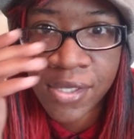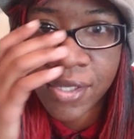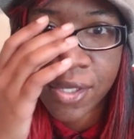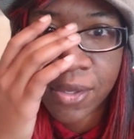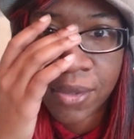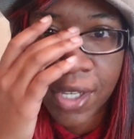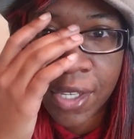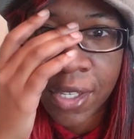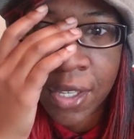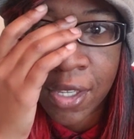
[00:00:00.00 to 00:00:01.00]
So
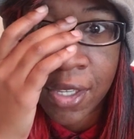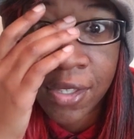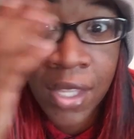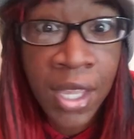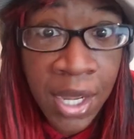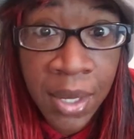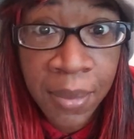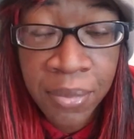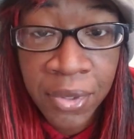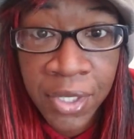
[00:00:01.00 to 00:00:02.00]
I think
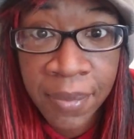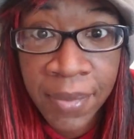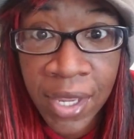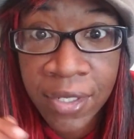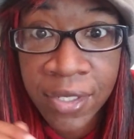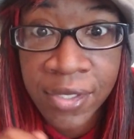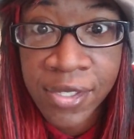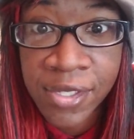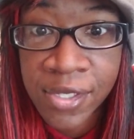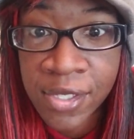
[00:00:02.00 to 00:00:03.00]
I'm pretty
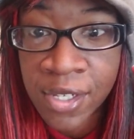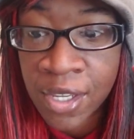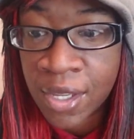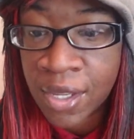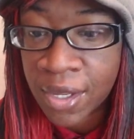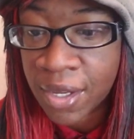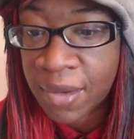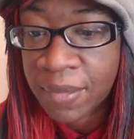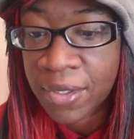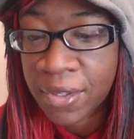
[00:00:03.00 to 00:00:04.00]
balanced
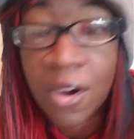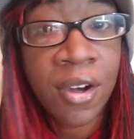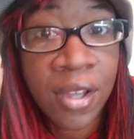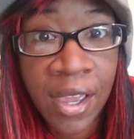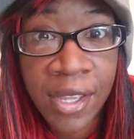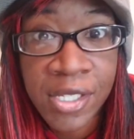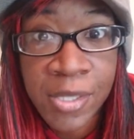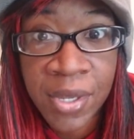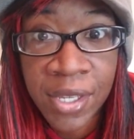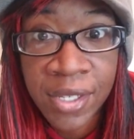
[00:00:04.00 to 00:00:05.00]
in all
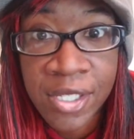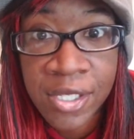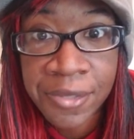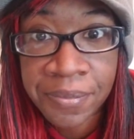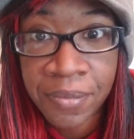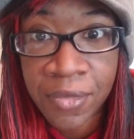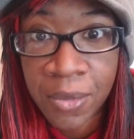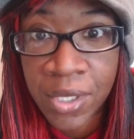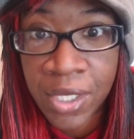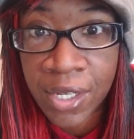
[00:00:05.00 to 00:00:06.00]
aspects
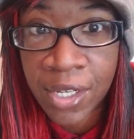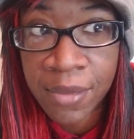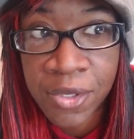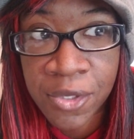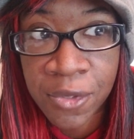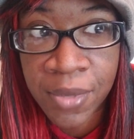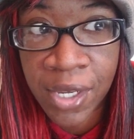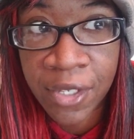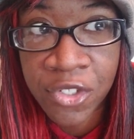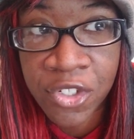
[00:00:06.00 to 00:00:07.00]
when it comes to
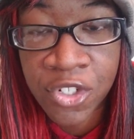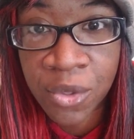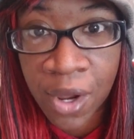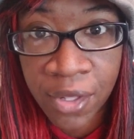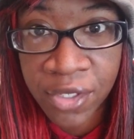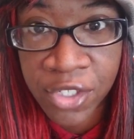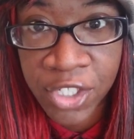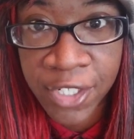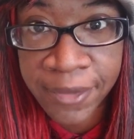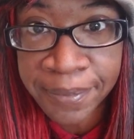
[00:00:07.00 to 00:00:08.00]
my
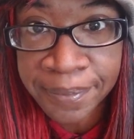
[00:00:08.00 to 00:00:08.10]
astrology.